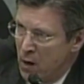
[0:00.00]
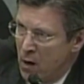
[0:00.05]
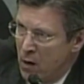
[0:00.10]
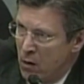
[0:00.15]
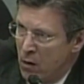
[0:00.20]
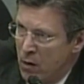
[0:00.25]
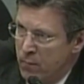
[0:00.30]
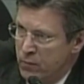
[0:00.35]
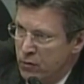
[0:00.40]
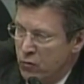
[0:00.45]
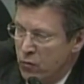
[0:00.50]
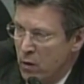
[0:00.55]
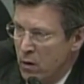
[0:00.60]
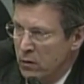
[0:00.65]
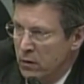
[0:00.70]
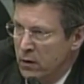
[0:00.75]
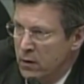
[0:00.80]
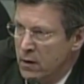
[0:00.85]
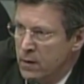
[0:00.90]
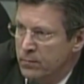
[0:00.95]

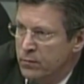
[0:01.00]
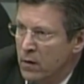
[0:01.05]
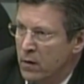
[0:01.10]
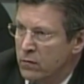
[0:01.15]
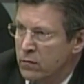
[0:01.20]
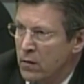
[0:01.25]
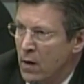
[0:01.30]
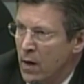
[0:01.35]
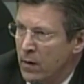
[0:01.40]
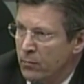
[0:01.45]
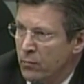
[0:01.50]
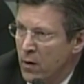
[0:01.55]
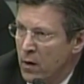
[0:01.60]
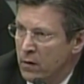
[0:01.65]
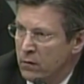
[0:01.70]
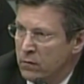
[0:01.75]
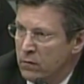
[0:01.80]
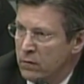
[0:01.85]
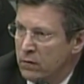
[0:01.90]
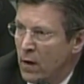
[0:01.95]
arbitrarily keeps our stock
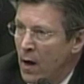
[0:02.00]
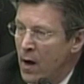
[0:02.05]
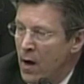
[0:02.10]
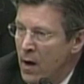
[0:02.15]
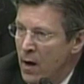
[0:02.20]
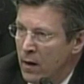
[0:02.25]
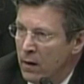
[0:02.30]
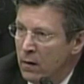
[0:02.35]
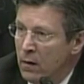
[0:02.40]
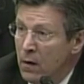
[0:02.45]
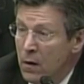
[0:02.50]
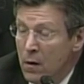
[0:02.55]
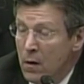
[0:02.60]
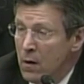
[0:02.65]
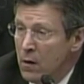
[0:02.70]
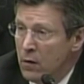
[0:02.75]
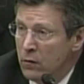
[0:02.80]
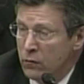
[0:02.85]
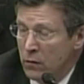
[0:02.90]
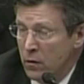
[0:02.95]
prices high.
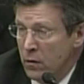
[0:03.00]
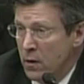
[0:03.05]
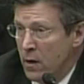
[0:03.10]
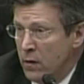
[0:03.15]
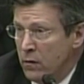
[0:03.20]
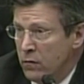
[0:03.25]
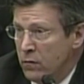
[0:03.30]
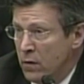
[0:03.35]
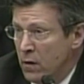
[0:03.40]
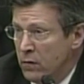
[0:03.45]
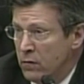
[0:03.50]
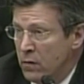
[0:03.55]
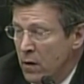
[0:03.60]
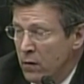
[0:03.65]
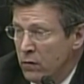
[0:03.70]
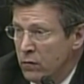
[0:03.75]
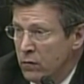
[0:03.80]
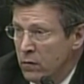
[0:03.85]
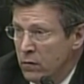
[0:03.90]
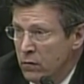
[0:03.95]
So the United States
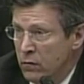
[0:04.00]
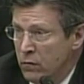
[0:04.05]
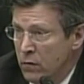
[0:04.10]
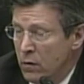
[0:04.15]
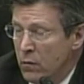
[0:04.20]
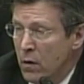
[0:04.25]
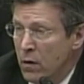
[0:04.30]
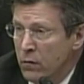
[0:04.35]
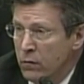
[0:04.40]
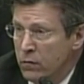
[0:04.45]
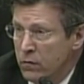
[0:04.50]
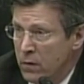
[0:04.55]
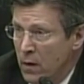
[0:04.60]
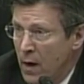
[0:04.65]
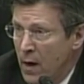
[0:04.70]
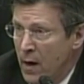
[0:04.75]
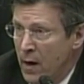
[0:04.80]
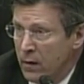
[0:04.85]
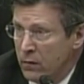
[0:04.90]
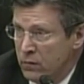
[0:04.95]
has
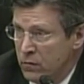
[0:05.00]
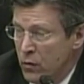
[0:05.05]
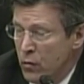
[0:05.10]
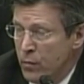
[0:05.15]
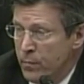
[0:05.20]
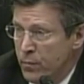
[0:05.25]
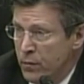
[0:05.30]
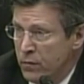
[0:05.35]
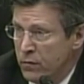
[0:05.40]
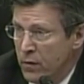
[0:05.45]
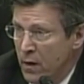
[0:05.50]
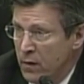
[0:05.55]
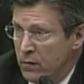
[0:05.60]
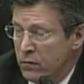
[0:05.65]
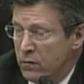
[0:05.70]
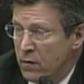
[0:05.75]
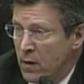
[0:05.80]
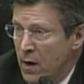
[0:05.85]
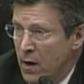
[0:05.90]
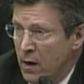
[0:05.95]
0%
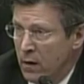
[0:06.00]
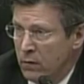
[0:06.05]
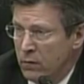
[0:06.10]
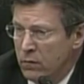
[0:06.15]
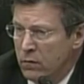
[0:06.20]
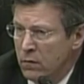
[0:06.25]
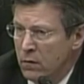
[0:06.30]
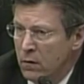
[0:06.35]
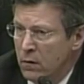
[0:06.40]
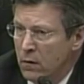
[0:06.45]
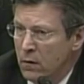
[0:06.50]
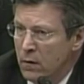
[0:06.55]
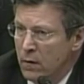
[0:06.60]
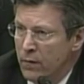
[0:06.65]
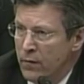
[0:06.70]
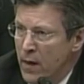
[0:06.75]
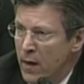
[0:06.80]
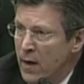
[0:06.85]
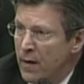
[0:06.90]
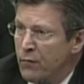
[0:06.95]
stocks
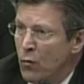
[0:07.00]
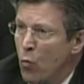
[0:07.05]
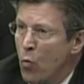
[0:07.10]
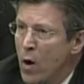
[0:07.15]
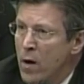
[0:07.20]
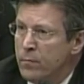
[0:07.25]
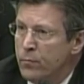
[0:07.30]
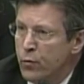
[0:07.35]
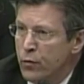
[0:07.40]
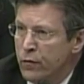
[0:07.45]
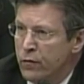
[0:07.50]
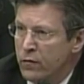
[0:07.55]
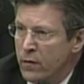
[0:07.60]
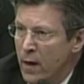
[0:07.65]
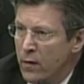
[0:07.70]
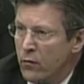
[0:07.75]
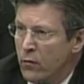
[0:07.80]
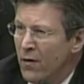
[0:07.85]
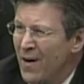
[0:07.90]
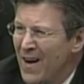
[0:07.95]
that have a
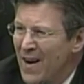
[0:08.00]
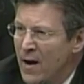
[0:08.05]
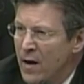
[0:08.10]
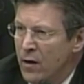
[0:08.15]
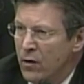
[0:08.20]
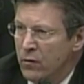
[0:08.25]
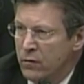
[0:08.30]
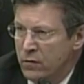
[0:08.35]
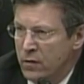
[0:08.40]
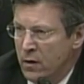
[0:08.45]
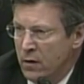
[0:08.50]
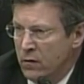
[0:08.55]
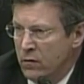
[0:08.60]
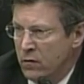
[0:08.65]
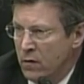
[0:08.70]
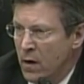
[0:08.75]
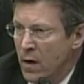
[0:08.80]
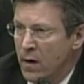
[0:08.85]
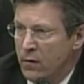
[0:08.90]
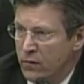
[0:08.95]
1% or higher tick
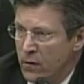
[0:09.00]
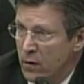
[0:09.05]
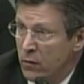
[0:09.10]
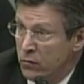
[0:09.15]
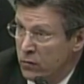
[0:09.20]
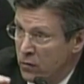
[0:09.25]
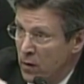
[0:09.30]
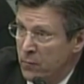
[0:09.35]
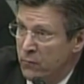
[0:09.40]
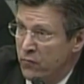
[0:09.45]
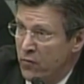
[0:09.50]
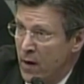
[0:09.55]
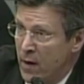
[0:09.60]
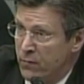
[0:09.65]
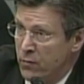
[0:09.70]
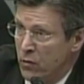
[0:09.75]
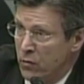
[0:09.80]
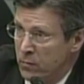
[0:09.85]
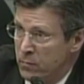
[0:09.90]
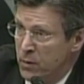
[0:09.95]
size that are sub
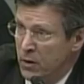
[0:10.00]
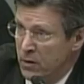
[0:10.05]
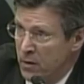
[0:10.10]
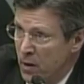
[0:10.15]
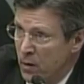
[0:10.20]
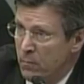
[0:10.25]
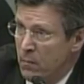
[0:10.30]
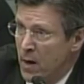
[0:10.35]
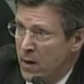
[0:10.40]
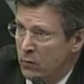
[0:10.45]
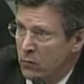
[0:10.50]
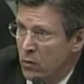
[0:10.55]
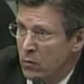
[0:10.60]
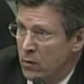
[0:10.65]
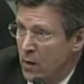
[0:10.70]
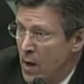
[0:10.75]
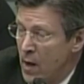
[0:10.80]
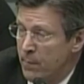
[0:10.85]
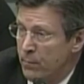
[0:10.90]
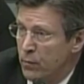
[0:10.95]
500 million, that are
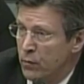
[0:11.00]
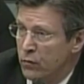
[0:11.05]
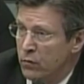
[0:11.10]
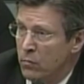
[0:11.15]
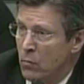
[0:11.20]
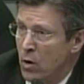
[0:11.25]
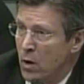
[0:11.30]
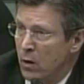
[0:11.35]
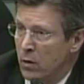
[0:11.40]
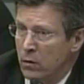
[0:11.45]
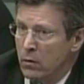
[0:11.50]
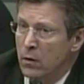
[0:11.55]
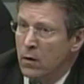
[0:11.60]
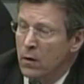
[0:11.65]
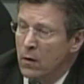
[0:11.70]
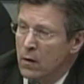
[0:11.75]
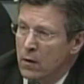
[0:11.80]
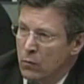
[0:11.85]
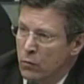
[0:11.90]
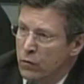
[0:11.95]
microcap or smaller.
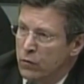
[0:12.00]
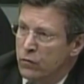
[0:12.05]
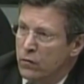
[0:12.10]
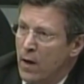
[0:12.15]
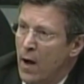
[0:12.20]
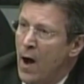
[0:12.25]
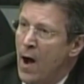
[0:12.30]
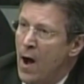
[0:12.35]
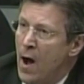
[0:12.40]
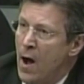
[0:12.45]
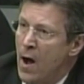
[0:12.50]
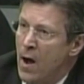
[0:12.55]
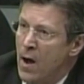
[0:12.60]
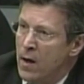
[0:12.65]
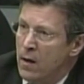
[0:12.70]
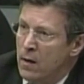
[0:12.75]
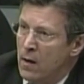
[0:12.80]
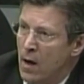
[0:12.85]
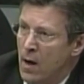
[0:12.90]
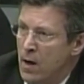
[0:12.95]
Whereas the
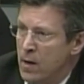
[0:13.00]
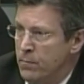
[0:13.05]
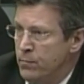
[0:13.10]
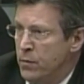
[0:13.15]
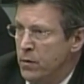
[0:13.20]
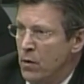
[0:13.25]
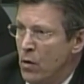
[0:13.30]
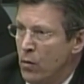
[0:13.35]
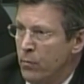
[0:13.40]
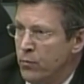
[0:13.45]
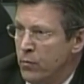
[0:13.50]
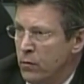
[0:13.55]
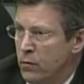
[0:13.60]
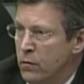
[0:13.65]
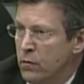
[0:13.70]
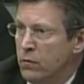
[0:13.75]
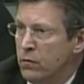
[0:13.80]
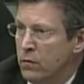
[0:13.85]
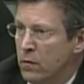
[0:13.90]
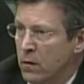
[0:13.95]
high IPO
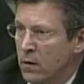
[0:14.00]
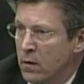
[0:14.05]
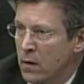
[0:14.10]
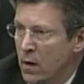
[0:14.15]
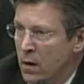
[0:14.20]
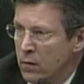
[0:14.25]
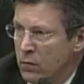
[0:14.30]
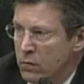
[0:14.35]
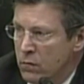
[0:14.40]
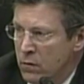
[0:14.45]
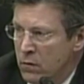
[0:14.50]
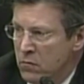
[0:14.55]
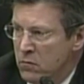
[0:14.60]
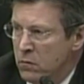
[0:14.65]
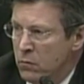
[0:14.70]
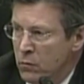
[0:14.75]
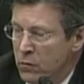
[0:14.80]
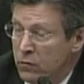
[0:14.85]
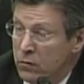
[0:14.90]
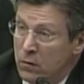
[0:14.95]
producing countries,
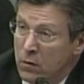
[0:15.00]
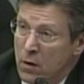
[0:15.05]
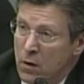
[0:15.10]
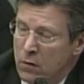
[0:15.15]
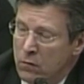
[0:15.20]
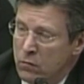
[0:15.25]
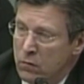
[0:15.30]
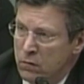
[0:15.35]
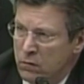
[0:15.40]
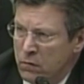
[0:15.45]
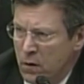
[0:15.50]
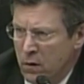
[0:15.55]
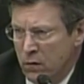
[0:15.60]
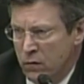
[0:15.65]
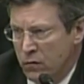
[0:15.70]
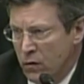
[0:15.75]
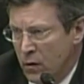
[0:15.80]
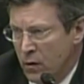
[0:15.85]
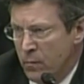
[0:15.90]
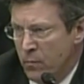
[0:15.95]
which are countries like
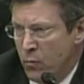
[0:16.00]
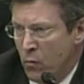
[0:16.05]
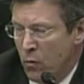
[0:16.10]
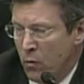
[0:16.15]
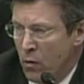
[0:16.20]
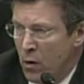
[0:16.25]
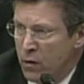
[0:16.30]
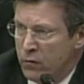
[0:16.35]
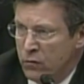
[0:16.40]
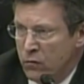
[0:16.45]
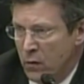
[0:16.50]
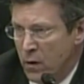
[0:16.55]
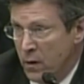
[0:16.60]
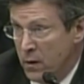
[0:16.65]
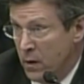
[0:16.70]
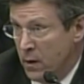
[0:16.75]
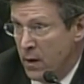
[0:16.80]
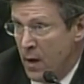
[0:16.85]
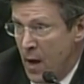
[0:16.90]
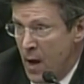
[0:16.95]
Singapore, Australia,
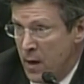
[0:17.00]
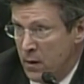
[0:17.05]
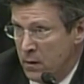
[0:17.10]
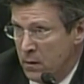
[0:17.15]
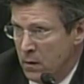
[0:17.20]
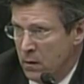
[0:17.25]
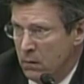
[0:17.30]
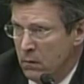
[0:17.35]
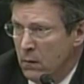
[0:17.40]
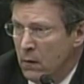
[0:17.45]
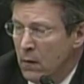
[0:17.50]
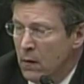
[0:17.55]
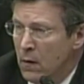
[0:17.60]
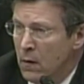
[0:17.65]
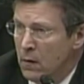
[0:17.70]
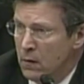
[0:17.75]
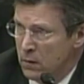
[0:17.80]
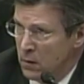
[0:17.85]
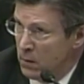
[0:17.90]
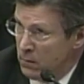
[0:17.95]
Canada,
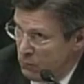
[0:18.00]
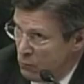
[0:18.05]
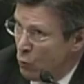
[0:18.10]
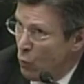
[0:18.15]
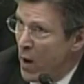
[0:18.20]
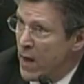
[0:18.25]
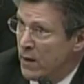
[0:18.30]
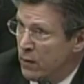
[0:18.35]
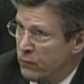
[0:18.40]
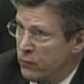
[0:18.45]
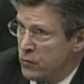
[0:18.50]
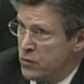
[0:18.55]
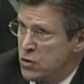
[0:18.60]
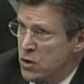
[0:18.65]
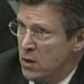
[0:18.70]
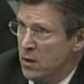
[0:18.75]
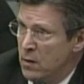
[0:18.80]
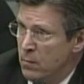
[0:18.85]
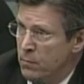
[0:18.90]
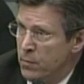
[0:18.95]
weighted for
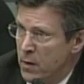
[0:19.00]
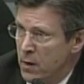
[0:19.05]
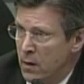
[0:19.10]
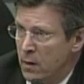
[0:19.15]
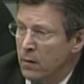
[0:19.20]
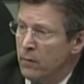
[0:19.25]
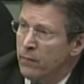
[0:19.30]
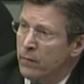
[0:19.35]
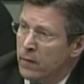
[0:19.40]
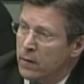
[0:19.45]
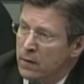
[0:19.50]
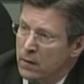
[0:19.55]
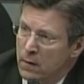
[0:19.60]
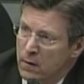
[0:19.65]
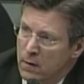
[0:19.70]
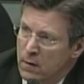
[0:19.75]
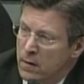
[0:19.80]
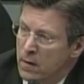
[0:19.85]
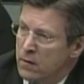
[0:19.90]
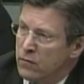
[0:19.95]
GDP,
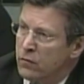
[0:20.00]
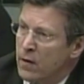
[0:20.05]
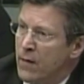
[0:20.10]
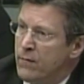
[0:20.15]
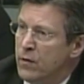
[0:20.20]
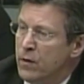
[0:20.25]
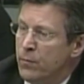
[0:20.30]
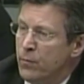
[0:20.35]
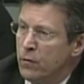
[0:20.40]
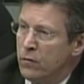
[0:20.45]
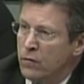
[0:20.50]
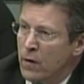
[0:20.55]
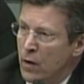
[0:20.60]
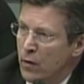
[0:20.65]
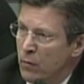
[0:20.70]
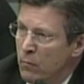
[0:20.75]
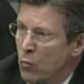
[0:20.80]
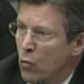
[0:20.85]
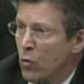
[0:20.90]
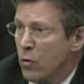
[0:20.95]
70% or
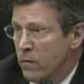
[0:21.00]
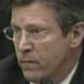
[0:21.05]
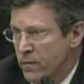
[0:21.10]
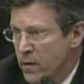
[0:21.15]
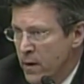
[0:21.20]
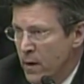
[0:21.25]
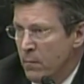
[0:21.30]
more of their